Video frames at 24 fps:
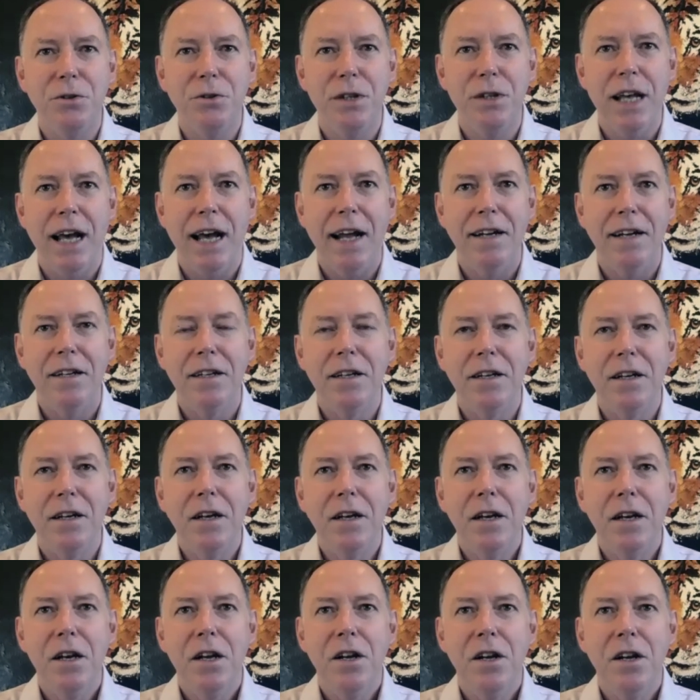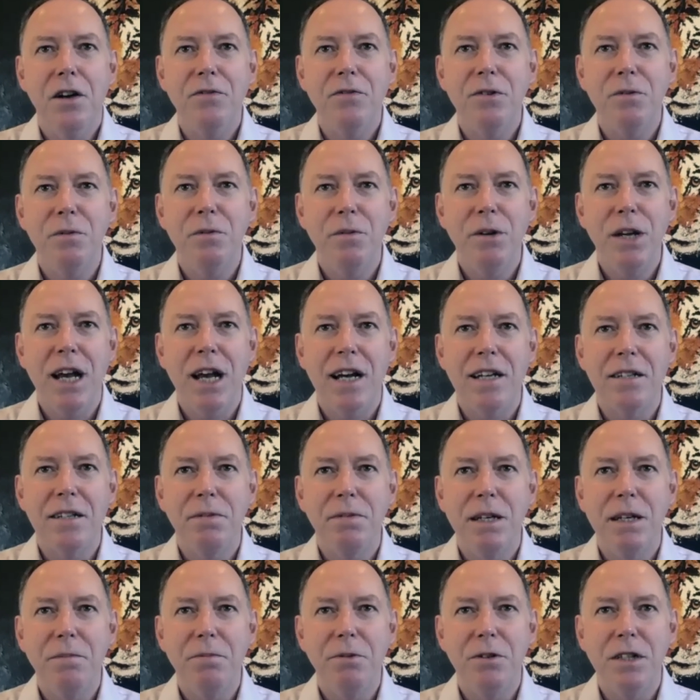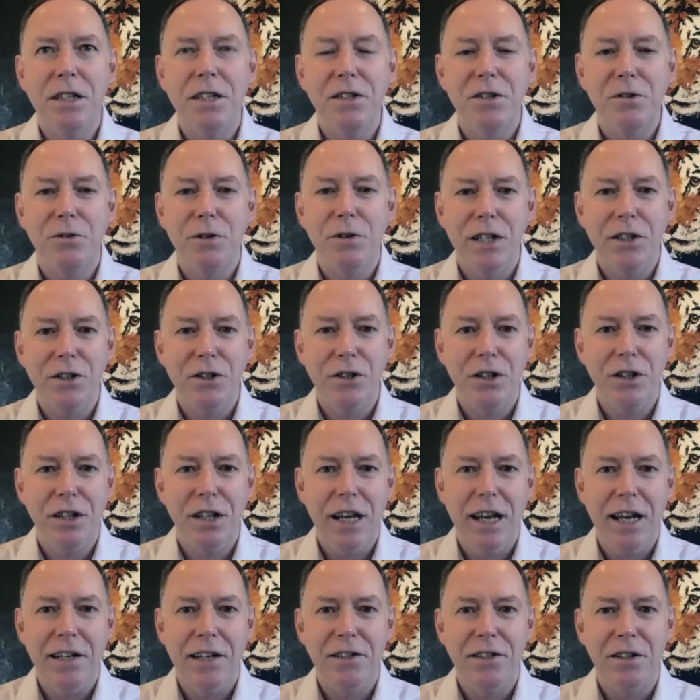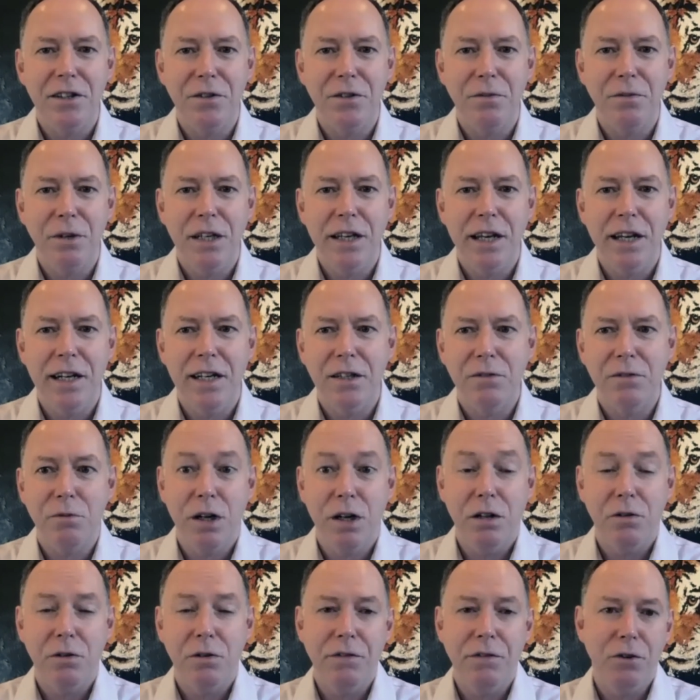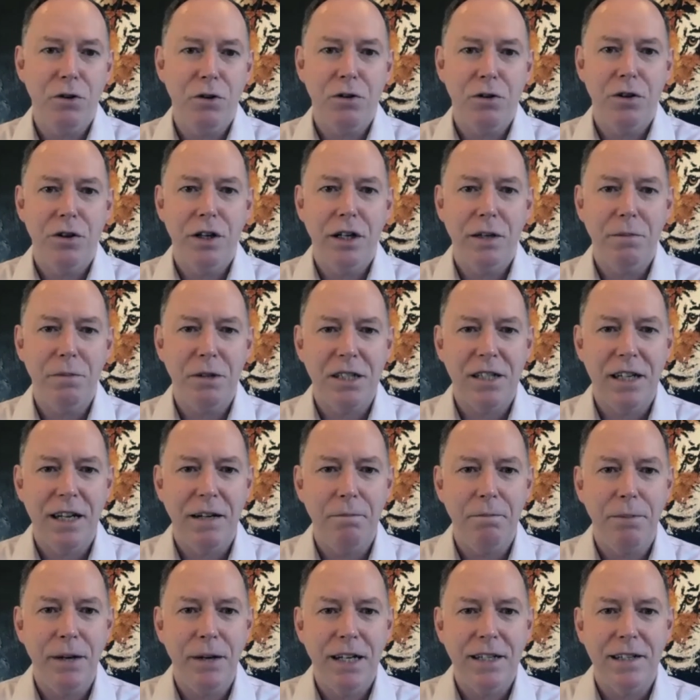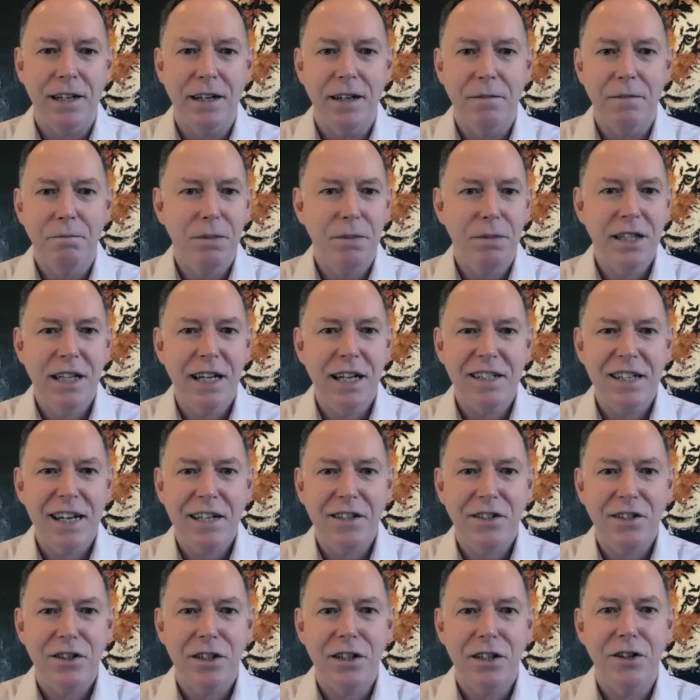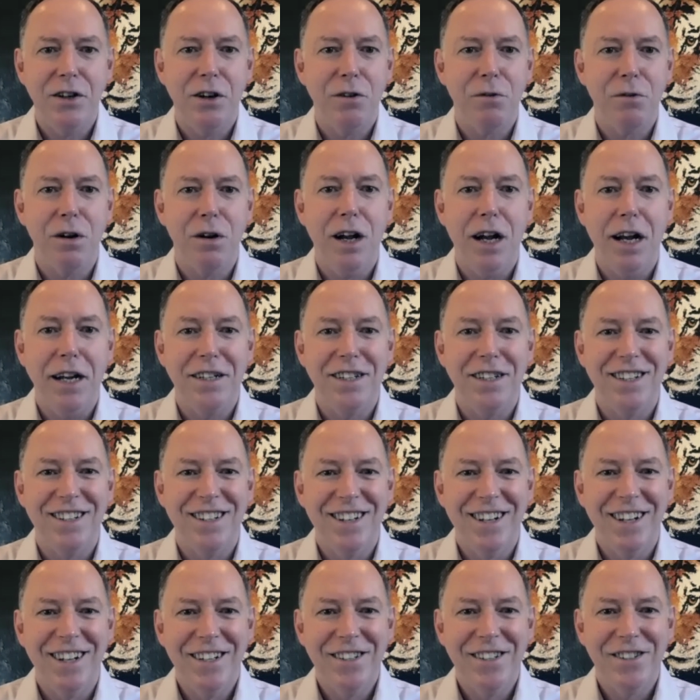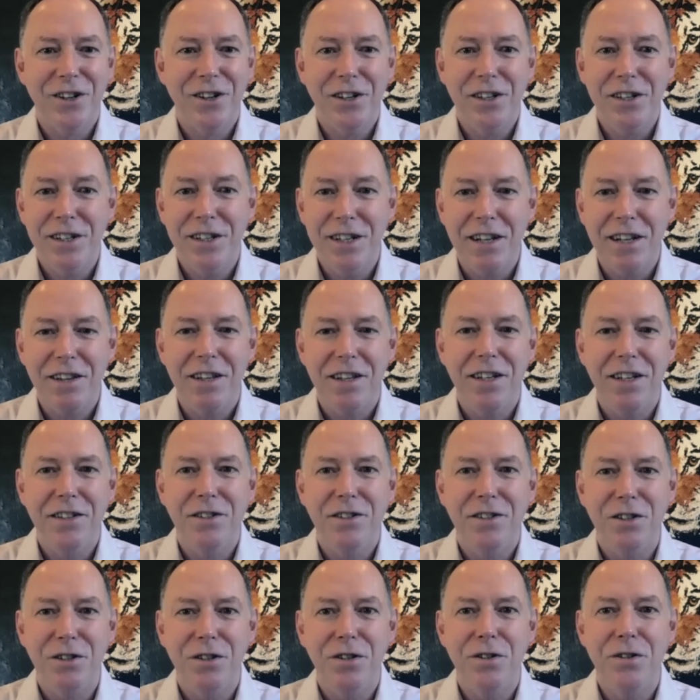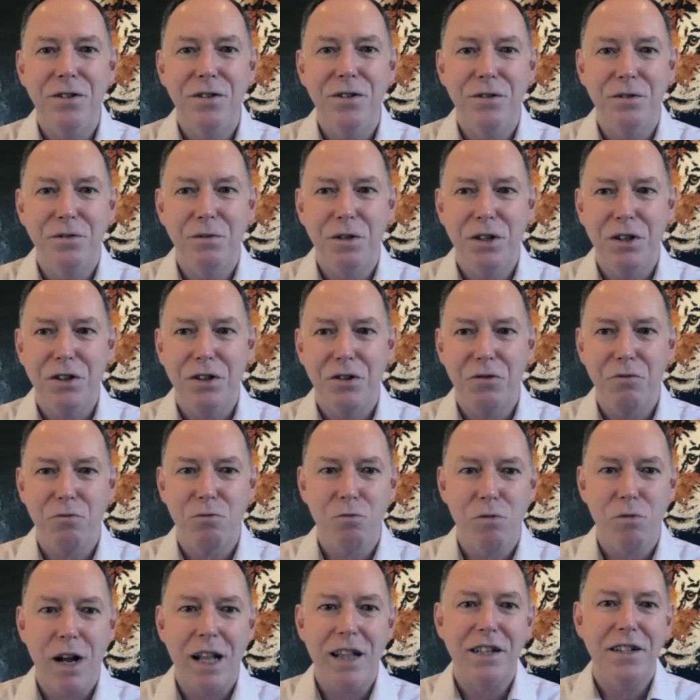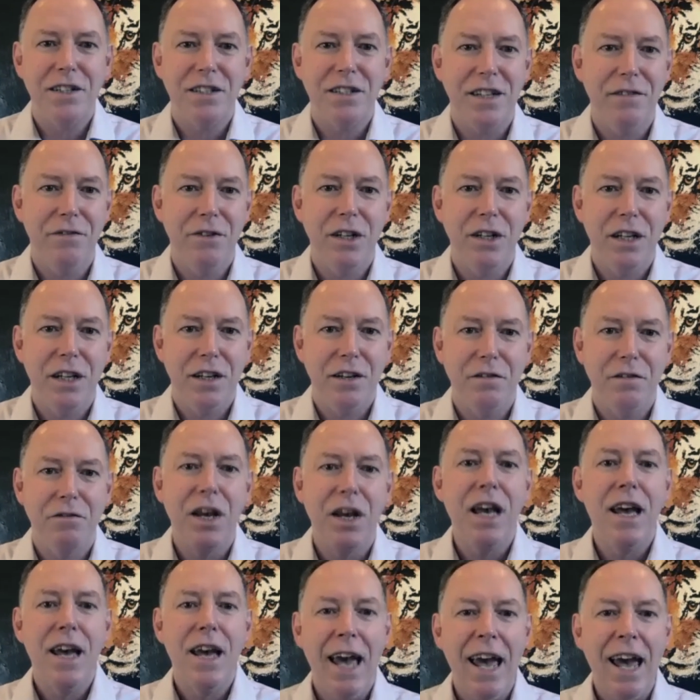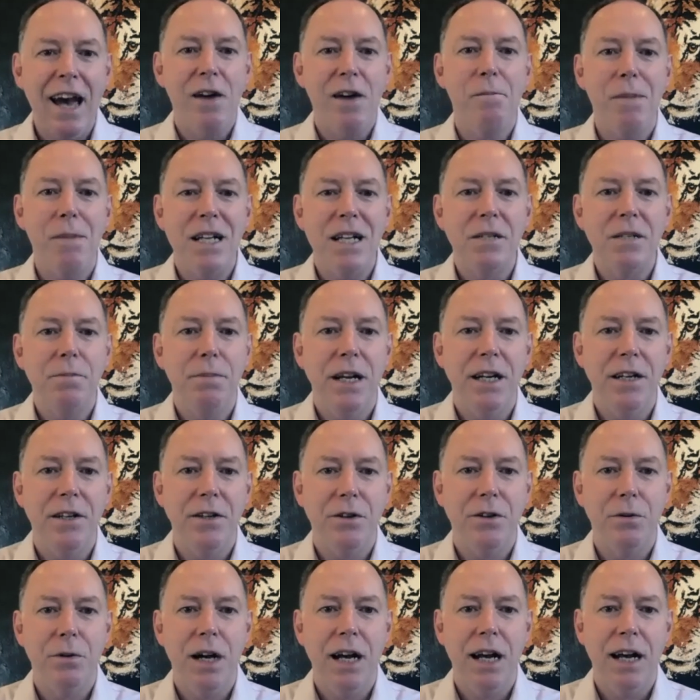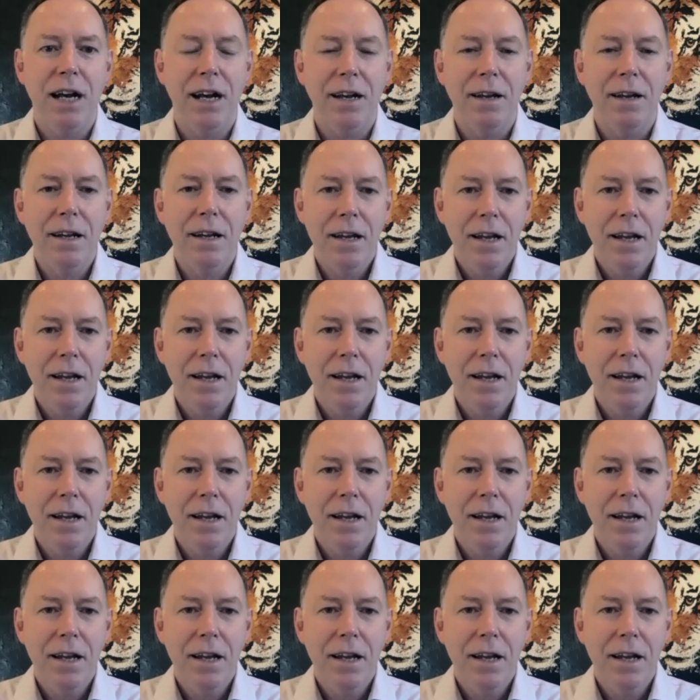that? And often when we ask people this question, the answer that we get is, well, if you're 30% better. But that's actually not right. It's got nothing to do with the relativity of how much better you are.